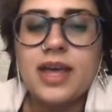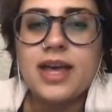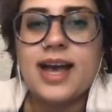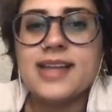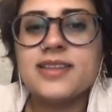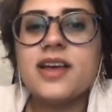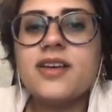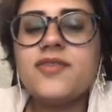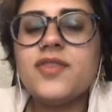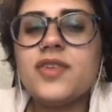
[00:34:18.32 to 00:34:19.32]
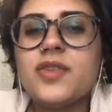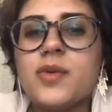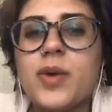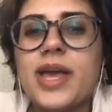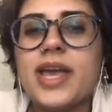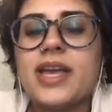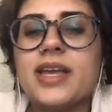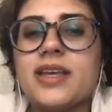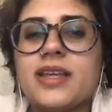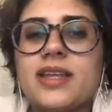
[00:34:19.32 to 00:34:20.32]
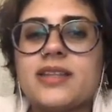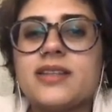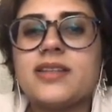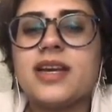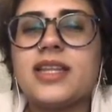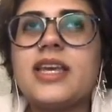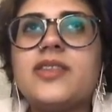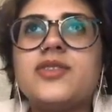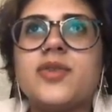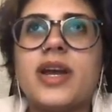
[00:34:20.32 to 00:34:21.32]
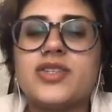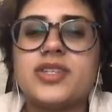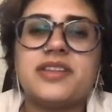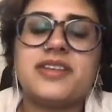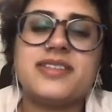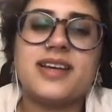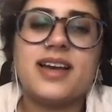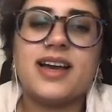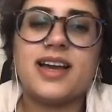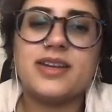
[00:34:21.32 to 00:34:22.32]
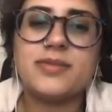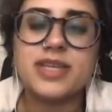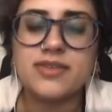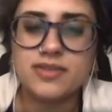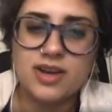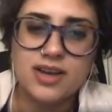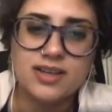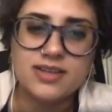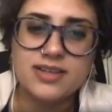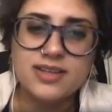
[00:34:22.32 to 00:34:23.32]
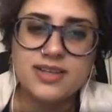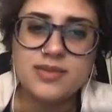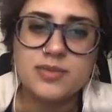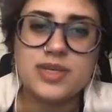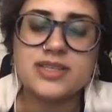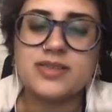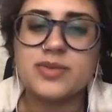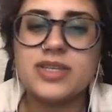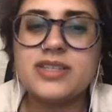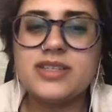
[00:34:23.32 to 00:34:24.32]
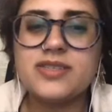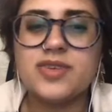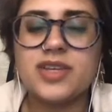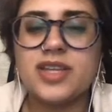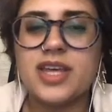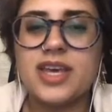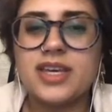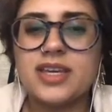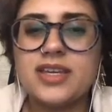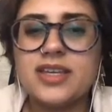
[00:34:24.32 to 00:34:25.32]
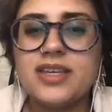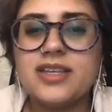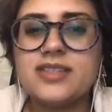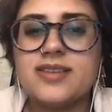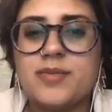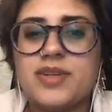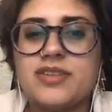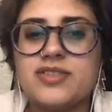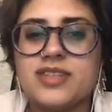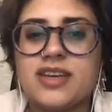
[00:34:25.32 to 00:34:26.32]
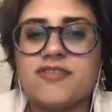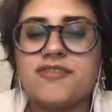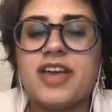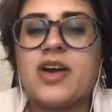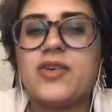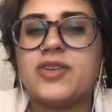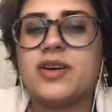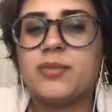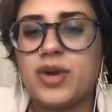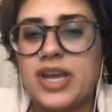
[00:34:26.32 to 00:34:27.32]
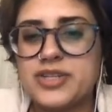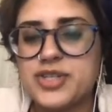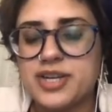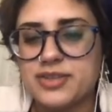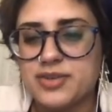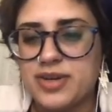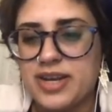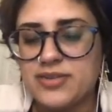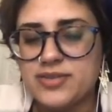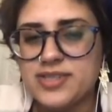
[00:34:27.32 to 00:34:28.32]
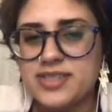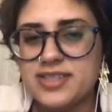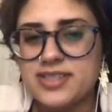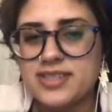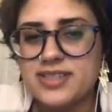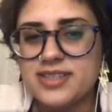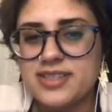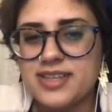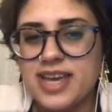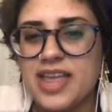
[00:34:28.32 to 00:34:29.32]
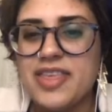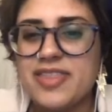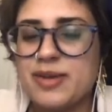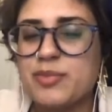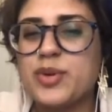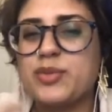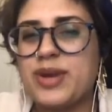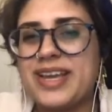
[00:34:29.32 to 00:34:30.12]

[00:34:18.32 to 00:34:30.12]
I love the way I like the direction that those items have gone because it really does feel like somebody just like found a branch on the ground and then like put a rake